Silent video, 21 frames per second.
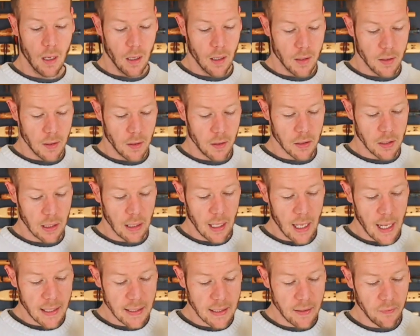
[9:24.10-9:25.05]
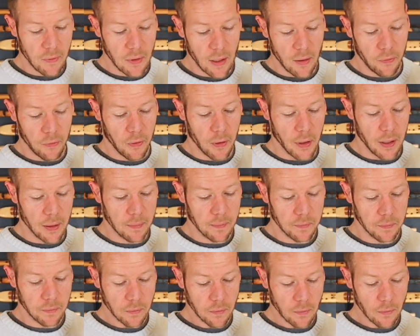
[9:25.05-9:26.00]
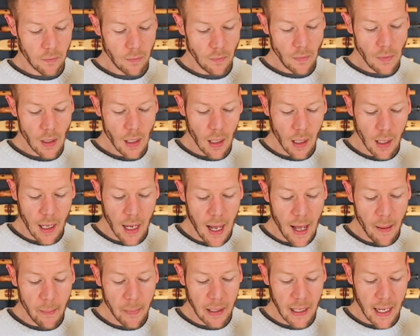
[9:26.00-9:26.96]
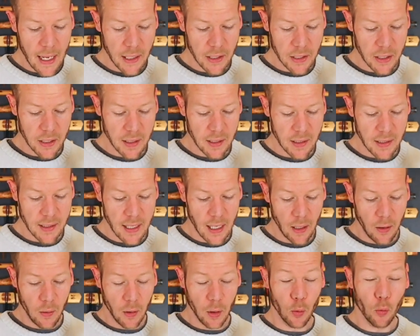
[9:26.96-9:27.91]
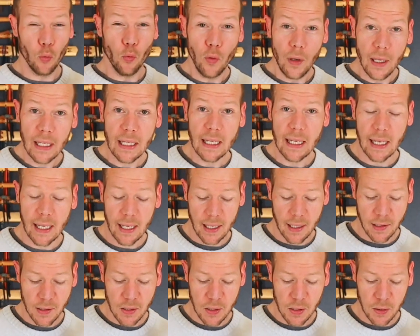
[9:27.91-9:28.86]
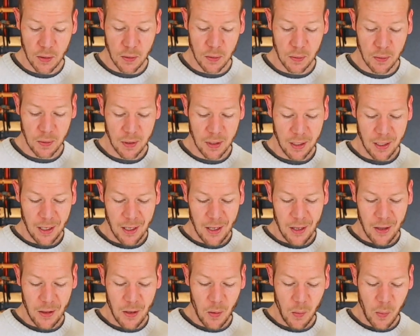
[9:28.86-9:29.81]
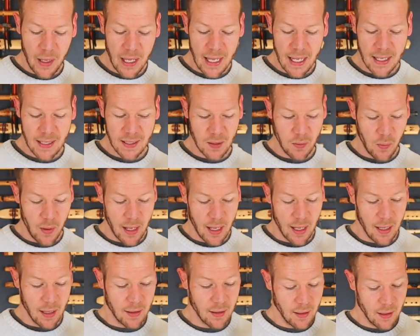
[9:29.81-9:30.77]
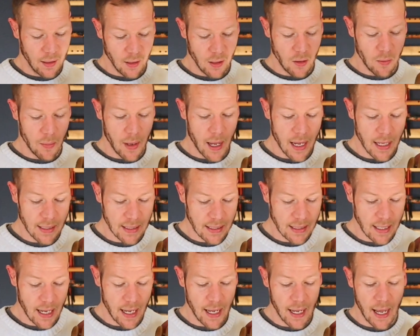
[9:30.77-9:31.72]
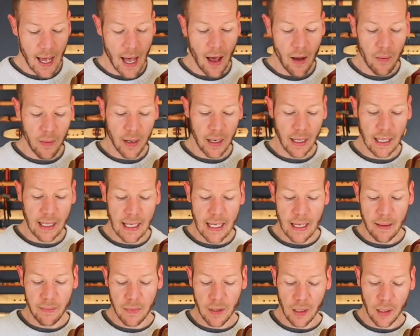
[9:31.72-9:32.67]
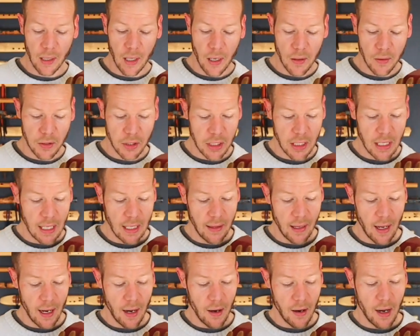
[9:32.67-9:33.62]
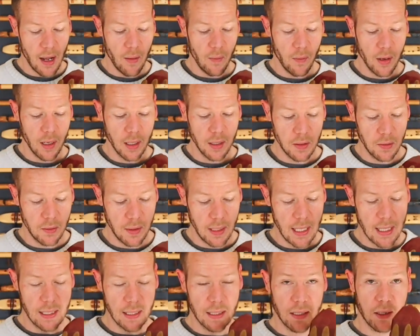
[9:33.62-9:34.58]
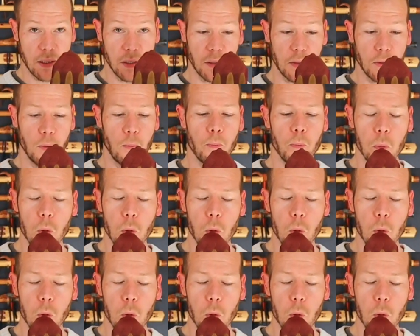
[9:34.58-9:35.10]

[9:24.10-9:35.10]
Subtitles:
So there's lots of different combinations that you can really get into the weeds with. You might say, I want to keep the low G there and I want to do these 2.